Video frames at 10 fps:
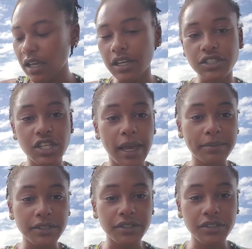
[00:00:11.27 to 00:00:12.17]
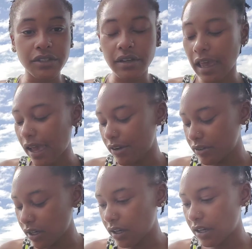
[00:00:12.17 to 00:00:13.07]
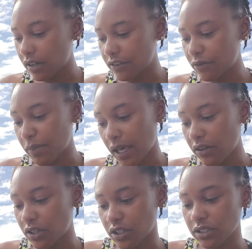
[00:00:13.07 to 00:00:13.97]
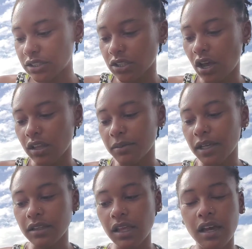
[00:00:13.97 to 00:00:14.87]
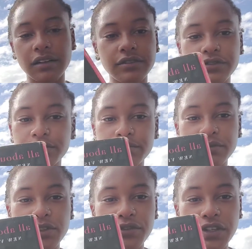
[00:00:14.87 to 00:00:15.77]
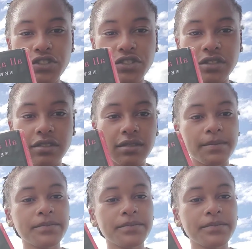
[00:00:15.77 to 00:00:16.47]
a chapter out of Bell Hooks, all about love, new visions.